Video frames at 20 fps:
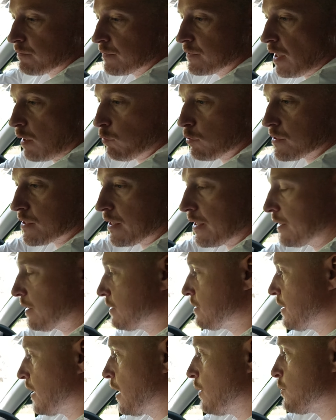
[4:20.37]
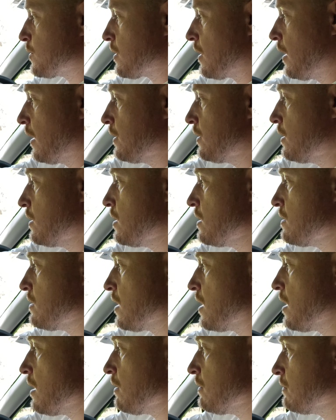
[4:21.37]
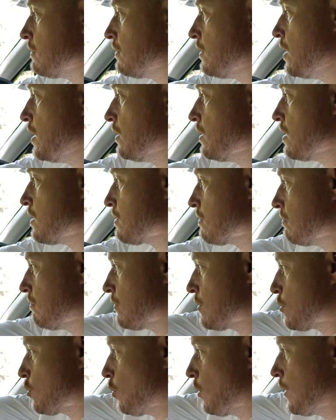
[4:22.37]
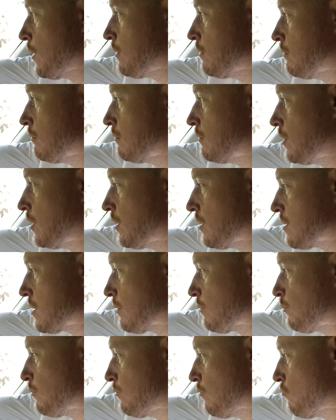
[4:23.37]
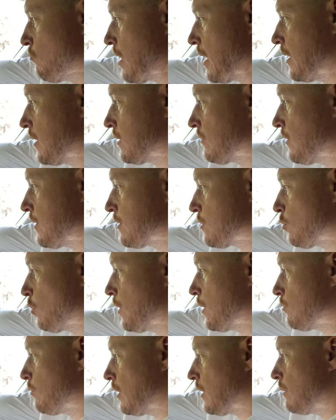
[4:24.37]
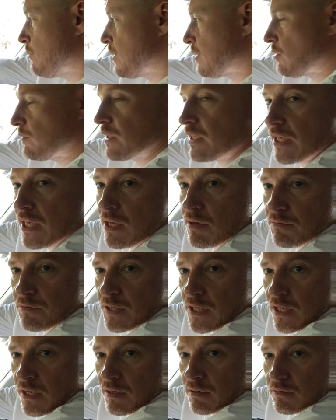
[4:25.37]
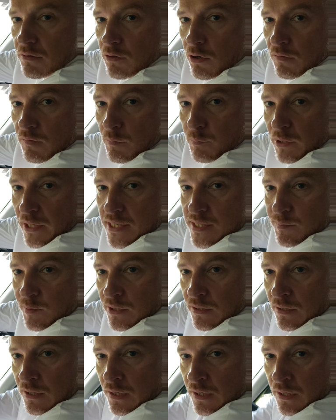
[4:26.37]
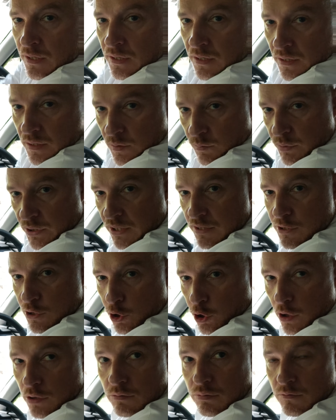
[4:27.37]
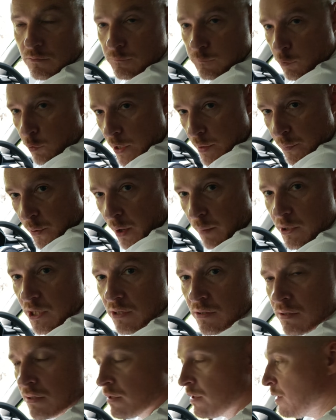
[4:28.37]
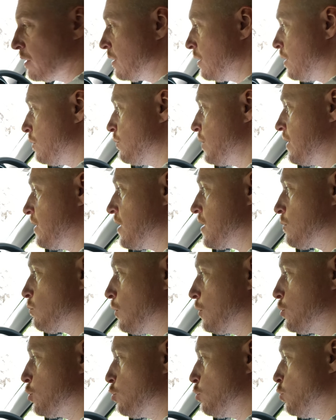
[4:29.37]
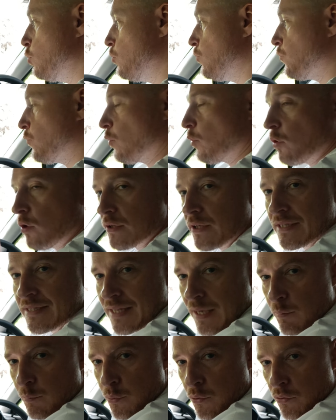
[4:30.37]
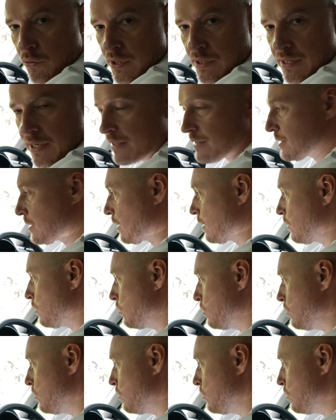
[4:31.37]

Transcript: double-sided tapes underneath here. It is solid. It is a relatively solid, well, a bit of a give here of a placement, but it's not fully permanent. But this will do for the temporary testing.